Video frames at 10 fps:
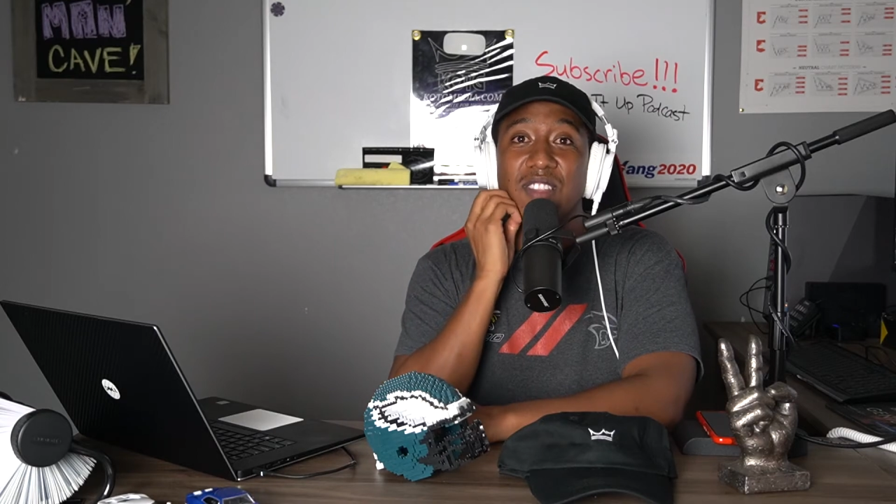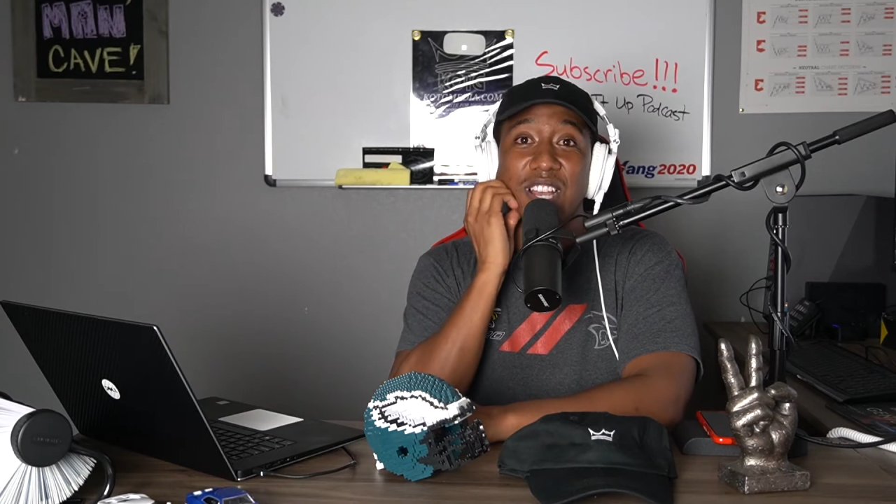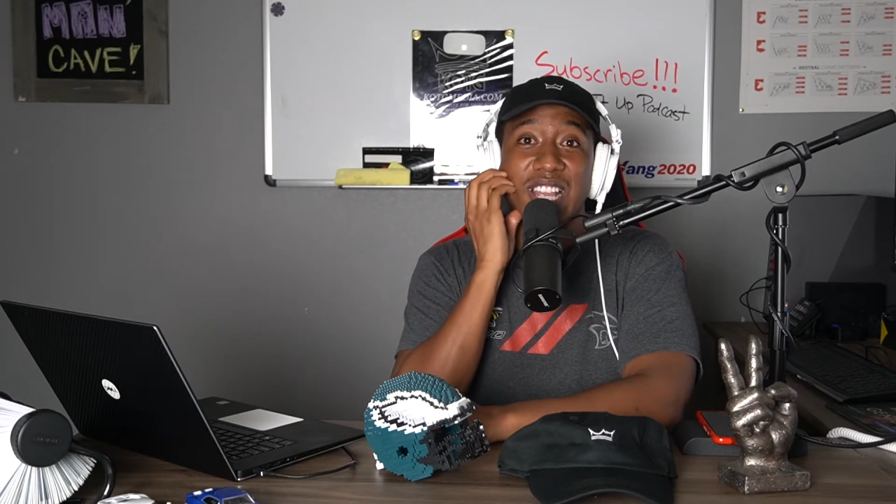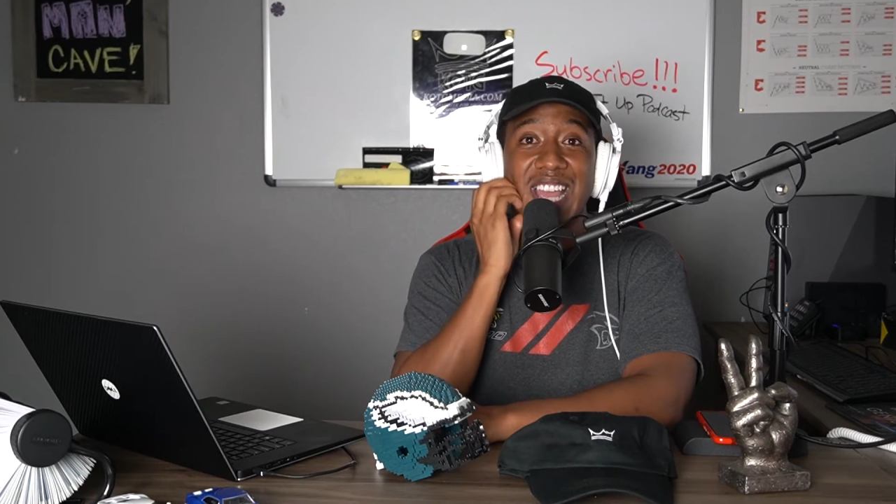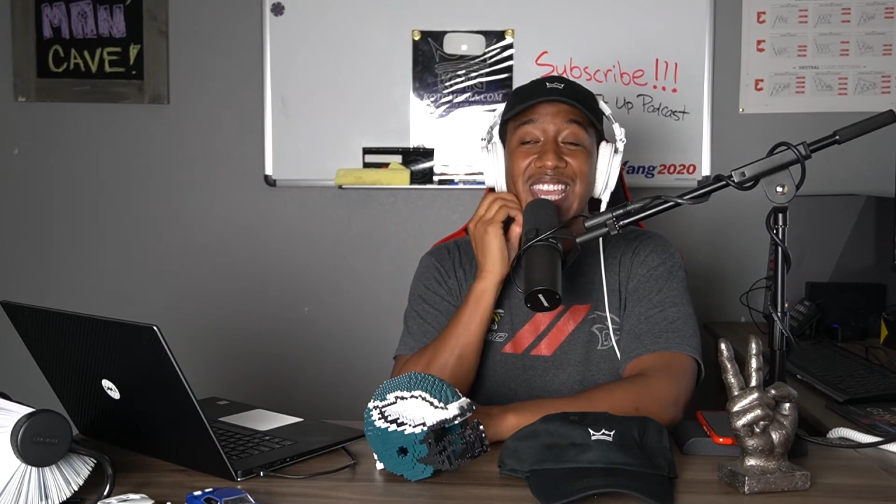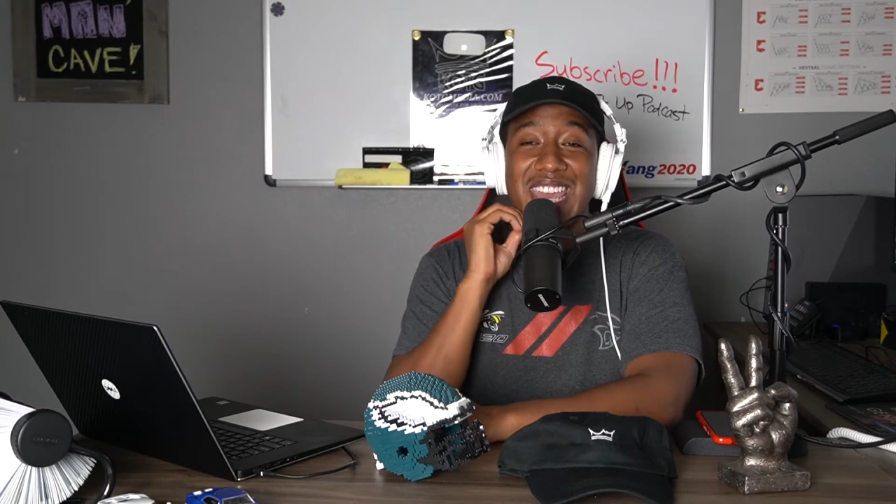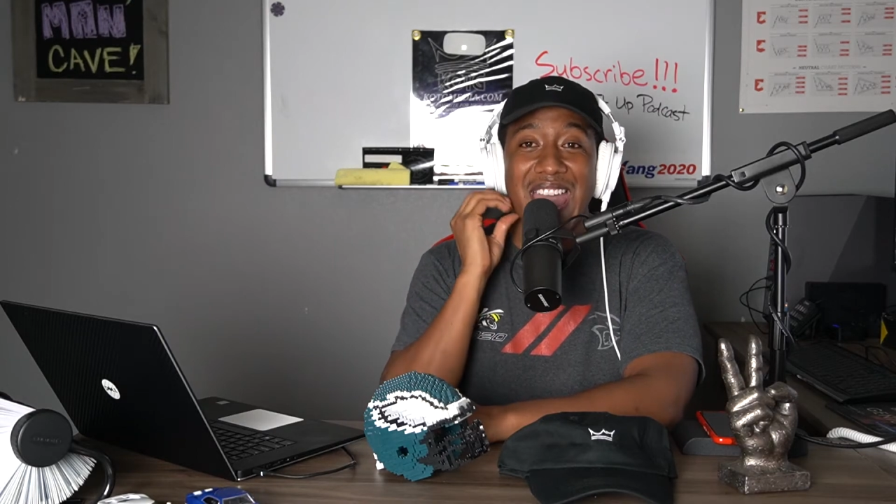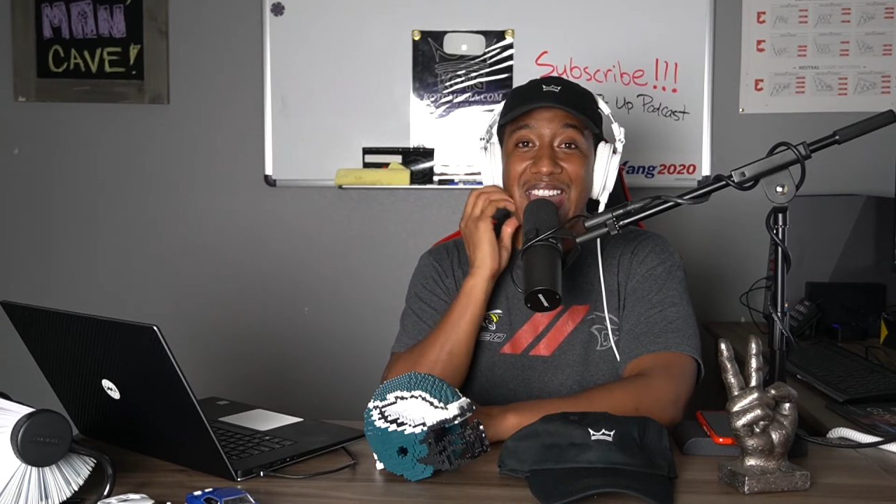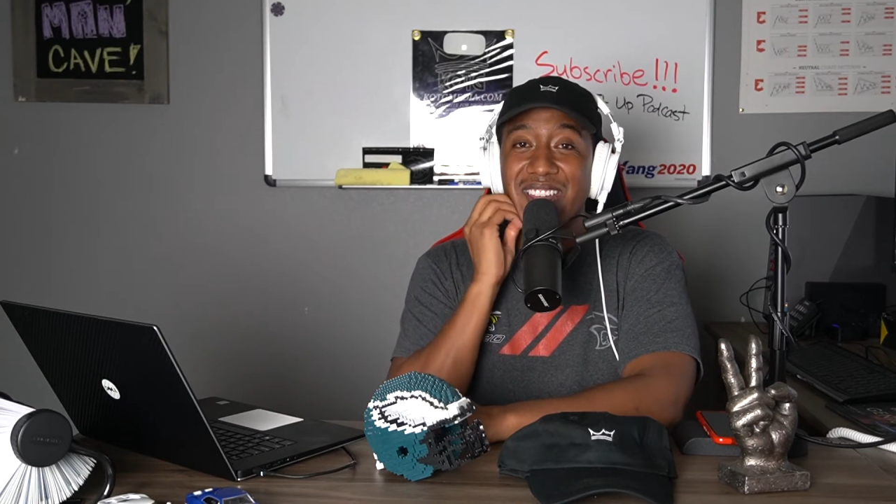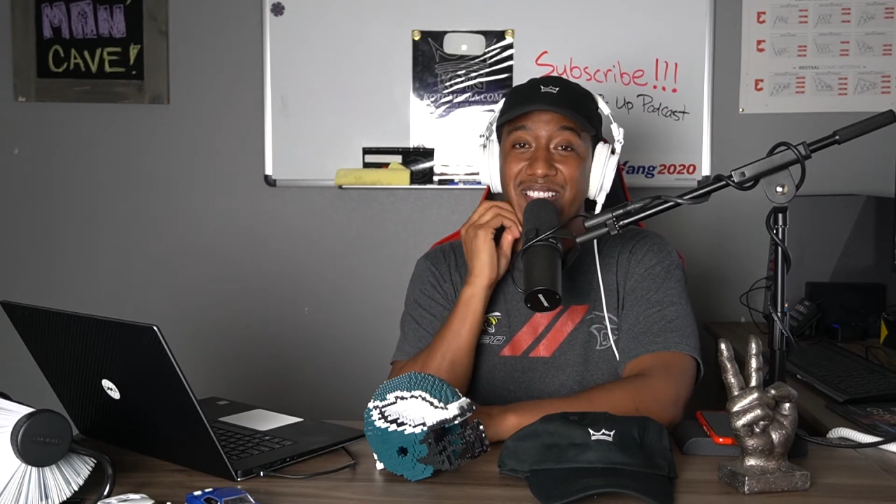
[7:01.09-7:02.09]
looked like he
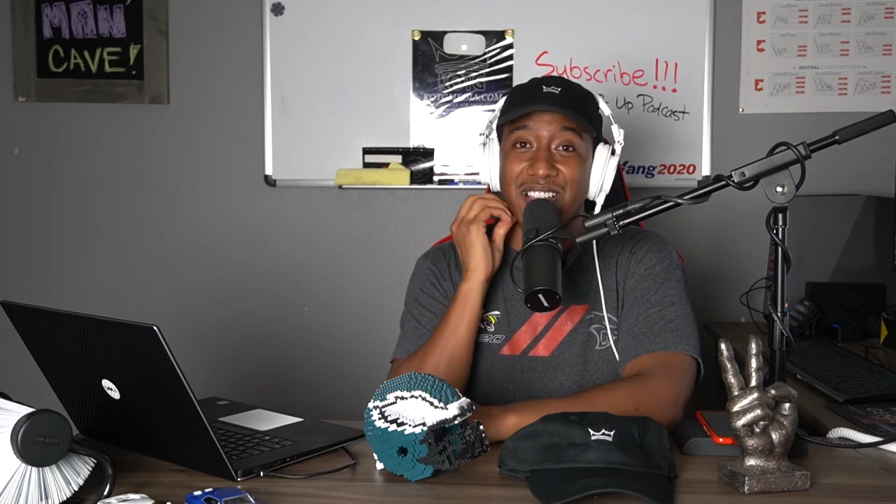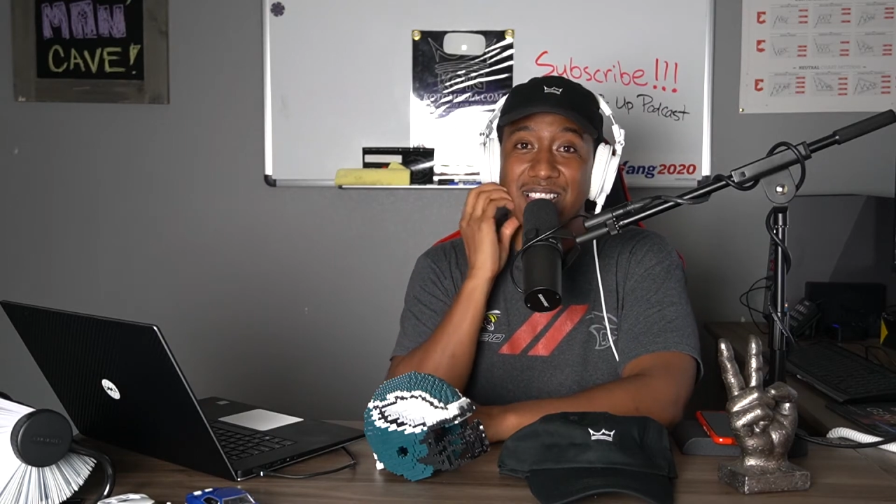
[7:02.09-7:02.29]
had